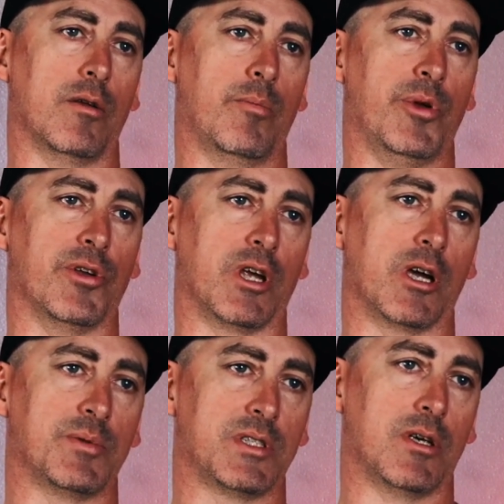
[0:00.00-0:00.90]
Building
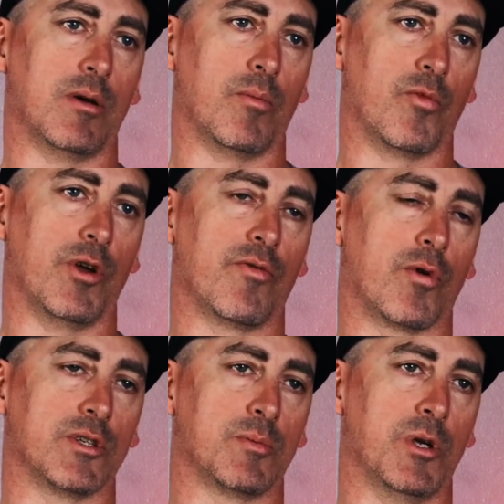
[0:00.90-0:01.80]
up some
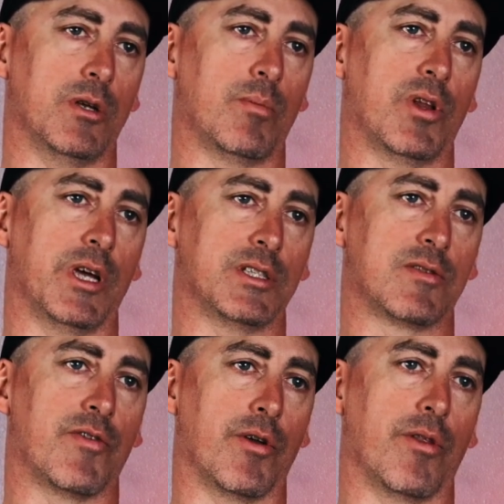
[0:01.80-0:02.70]
reinforcement plates
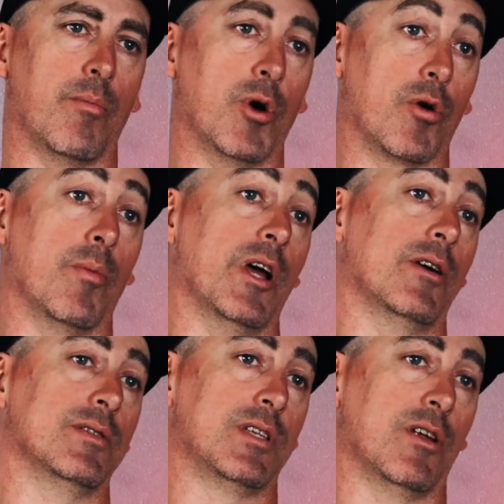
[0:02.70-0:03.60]
for the motor
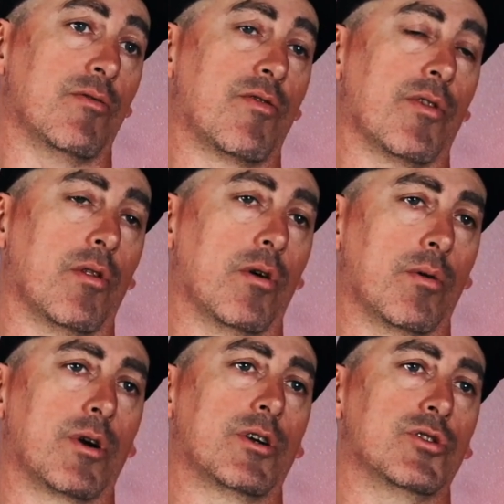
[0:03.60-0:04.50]
mounts and for the
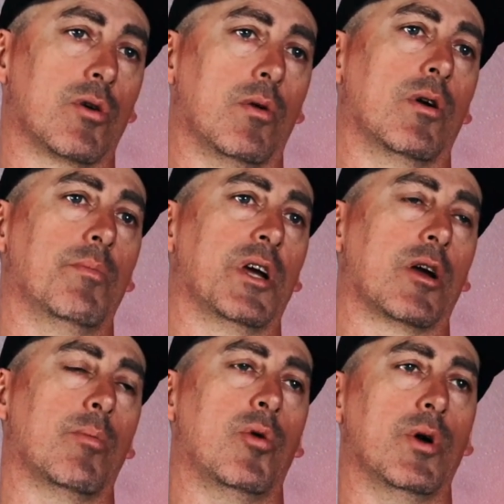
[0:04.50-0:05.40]
lower control arm
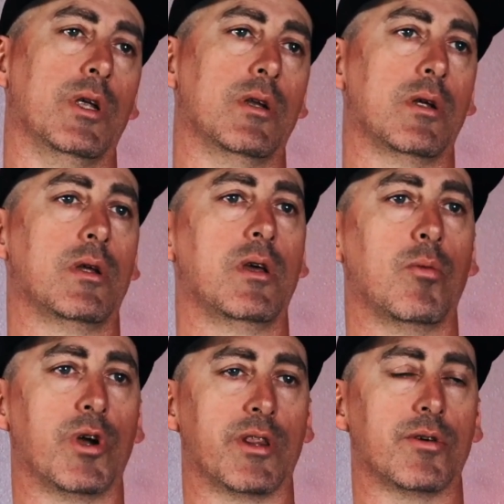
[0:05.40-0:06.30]
pickup point, and
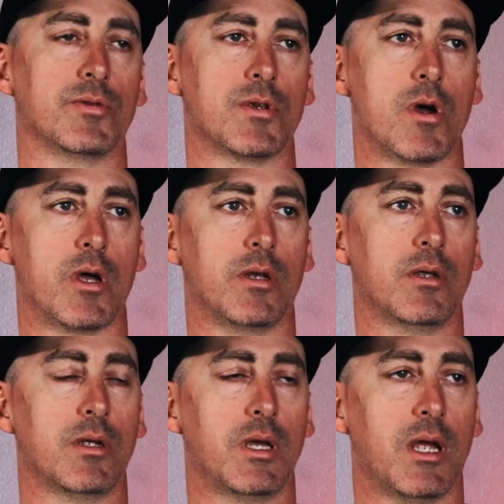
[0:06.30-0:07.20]
we'll get those on,
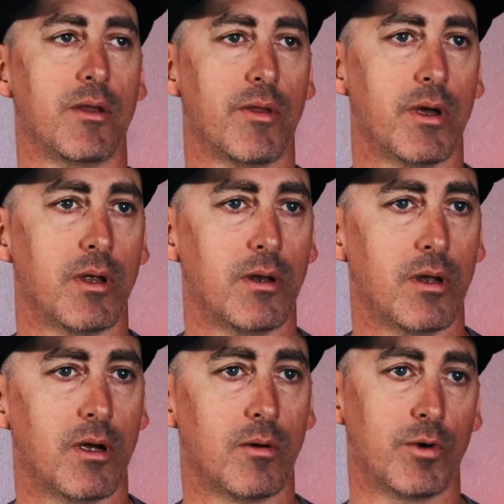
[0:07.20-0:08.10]
and then
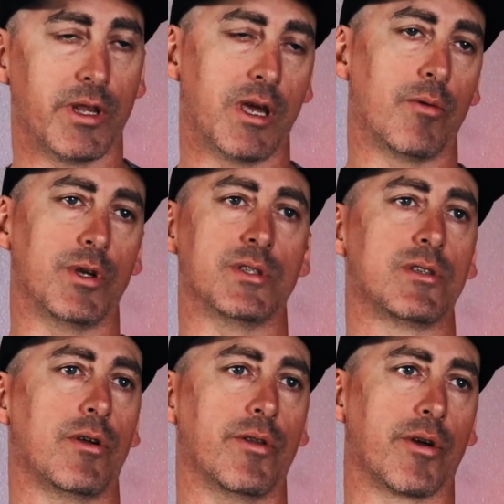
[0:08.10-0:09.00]
we'll get that
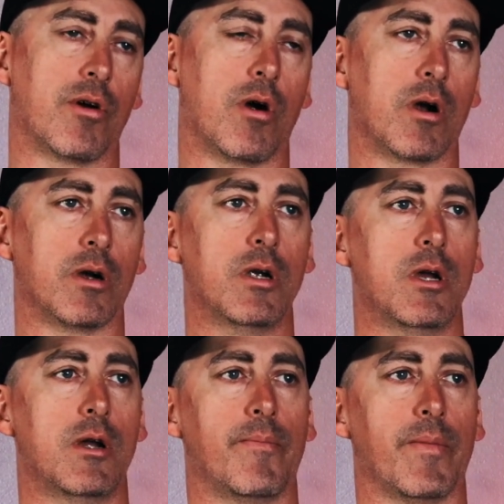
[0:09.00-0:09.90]
reinstalled in the car.
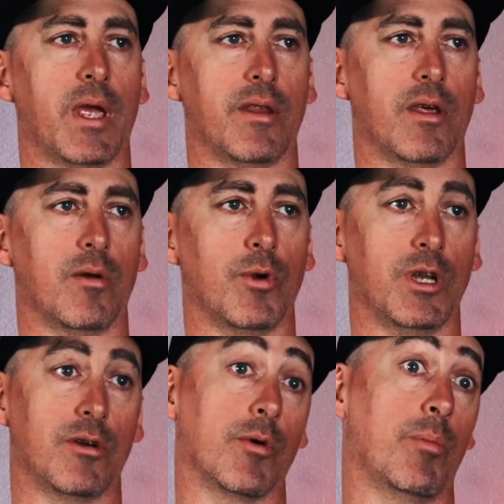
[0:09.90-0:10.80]
And then we
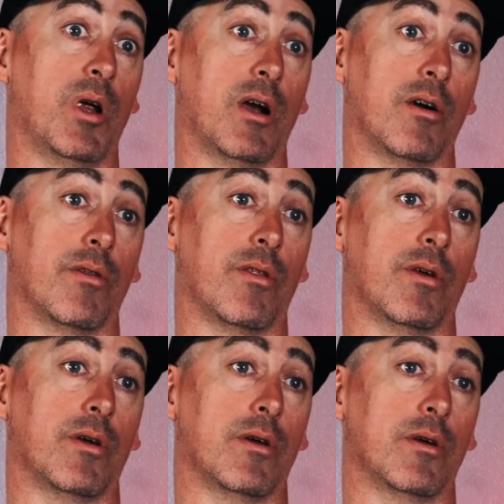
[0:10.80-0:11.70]
need to repair
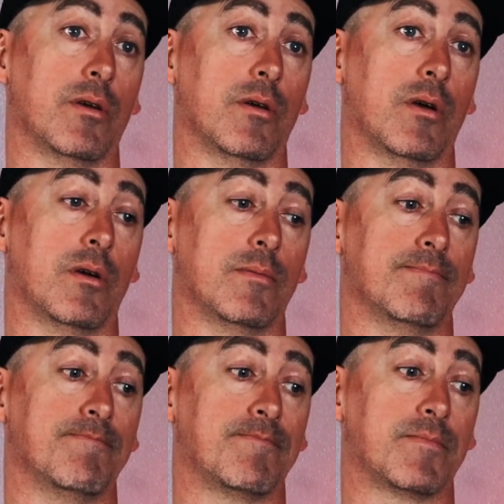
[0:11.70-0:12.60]

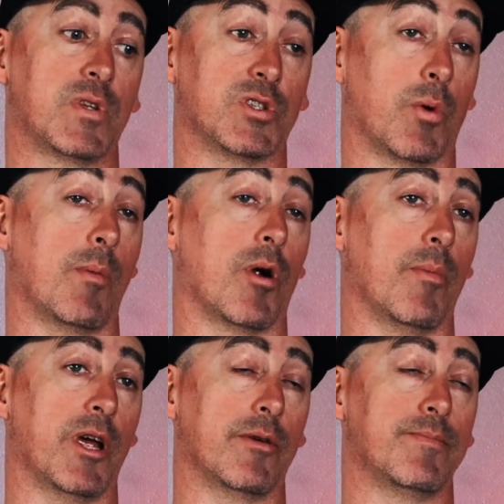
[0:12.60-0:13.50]
the sway bar
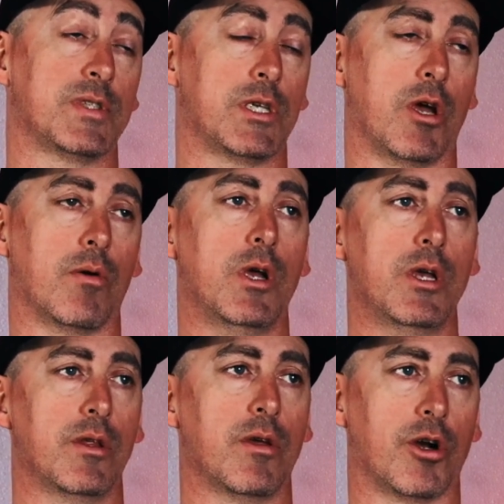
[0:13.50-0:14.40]
mount. So
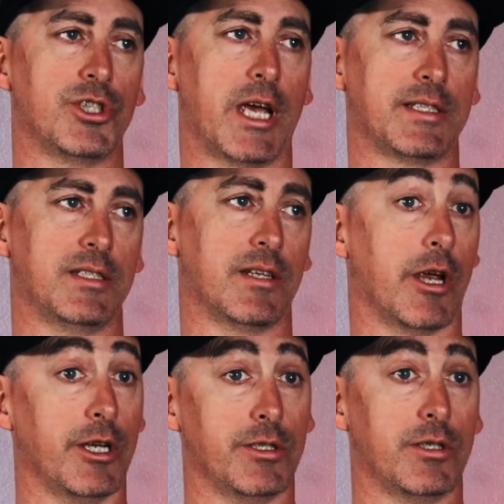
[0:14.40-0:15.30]
our chassis is a
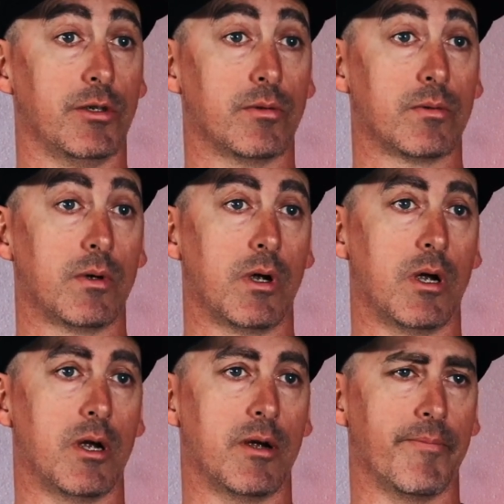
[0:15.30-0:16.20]
92.
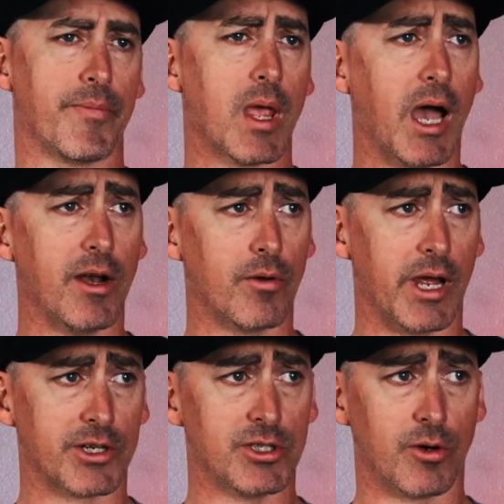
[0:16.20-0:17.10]
I don't
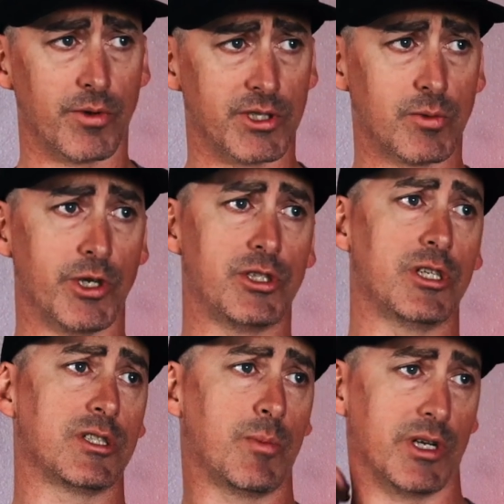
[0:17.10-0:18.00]
actually know where the switch
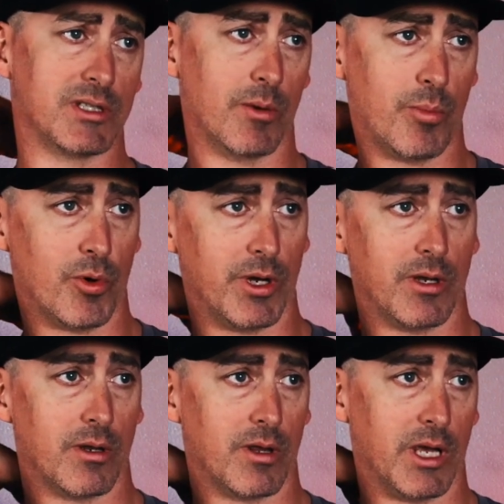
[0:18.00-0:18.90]
is, but at some point
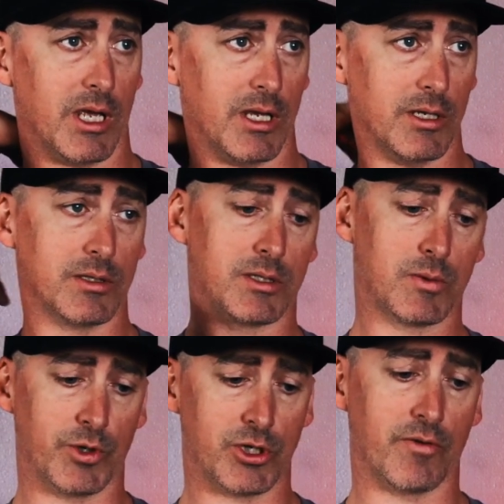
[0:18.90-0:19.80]
they
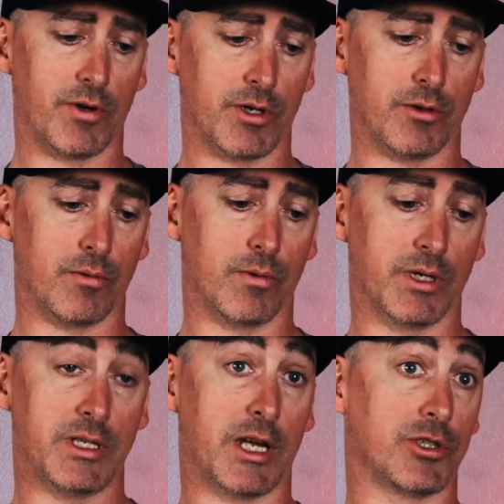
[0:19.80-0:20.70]
switch over to
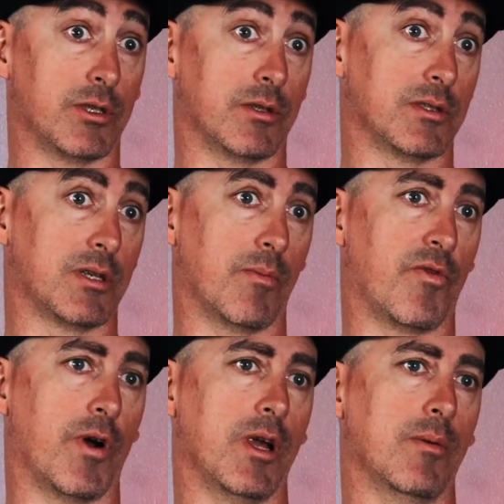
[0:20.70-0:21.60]
attaching to the
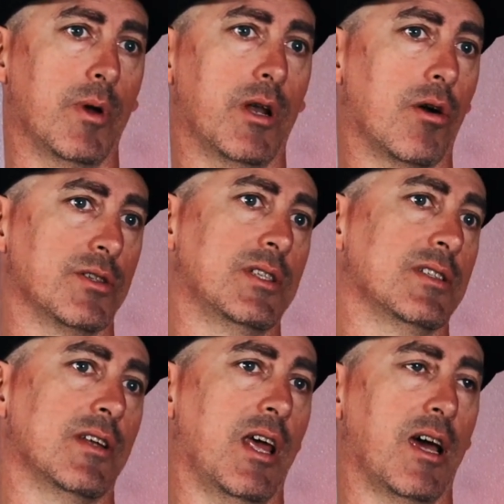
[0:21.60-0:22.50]
subframe, and ours
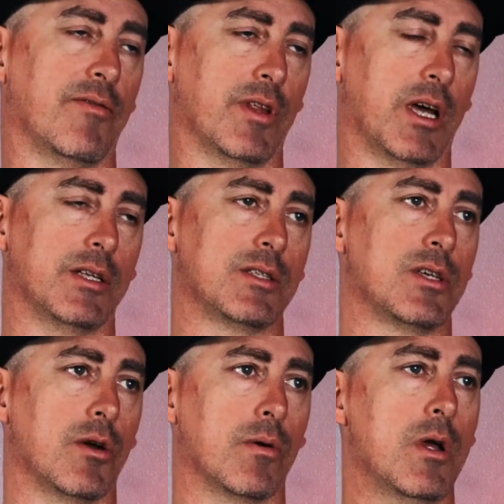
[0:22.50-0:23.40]
doesn't have that.
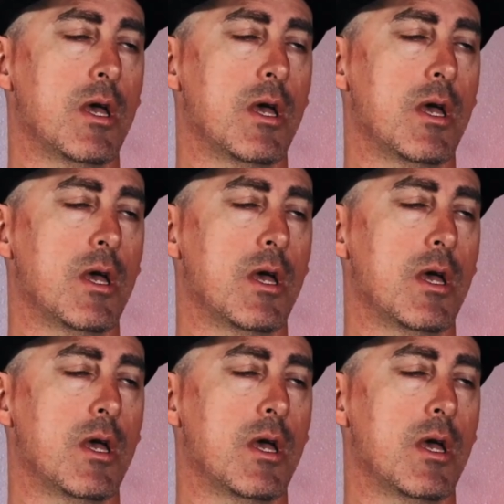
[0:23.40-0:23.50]
So